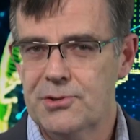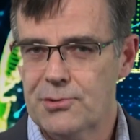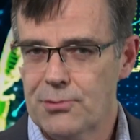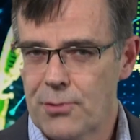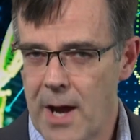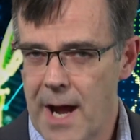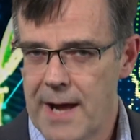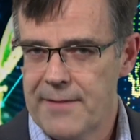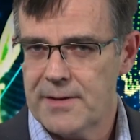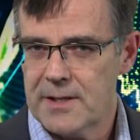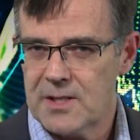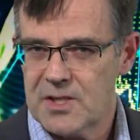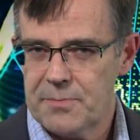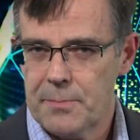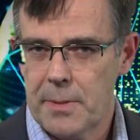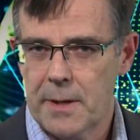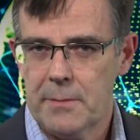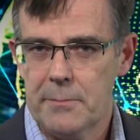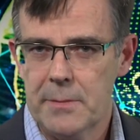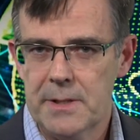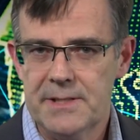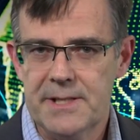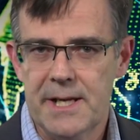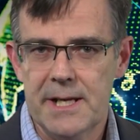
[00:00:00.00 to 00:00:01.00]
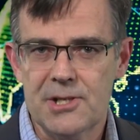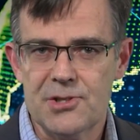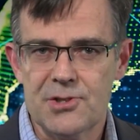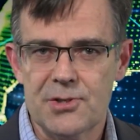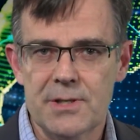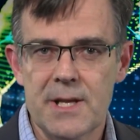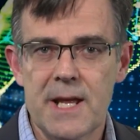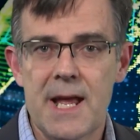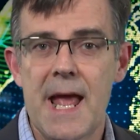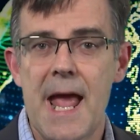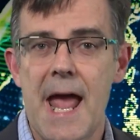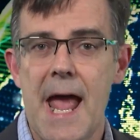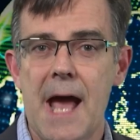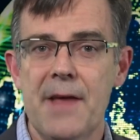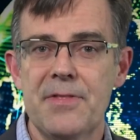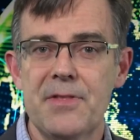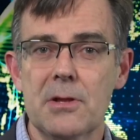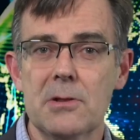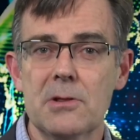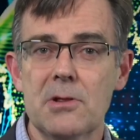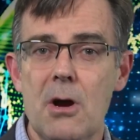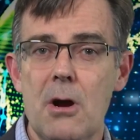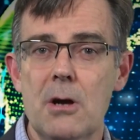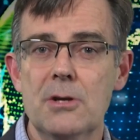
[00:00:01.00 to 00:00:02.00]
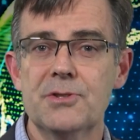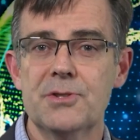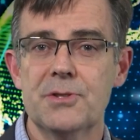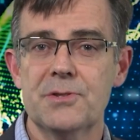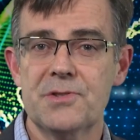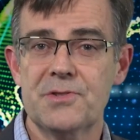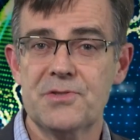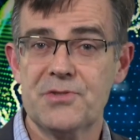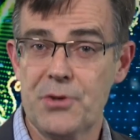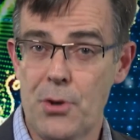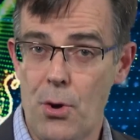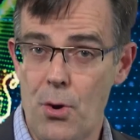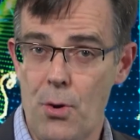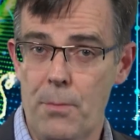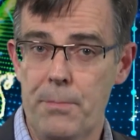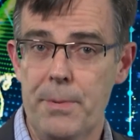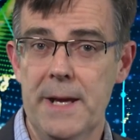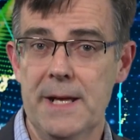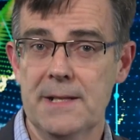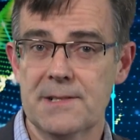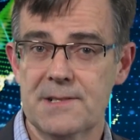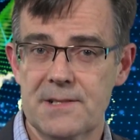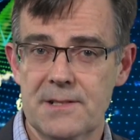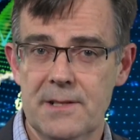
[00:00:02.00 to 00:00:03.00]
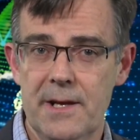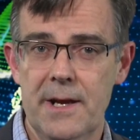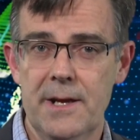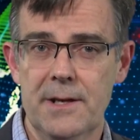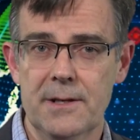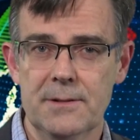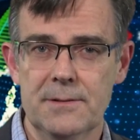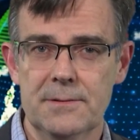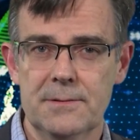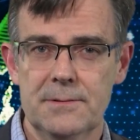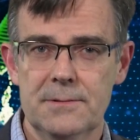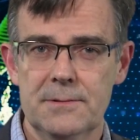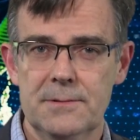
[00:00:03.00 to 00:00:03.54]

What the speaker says: drive experimentation at the largest scope and scale?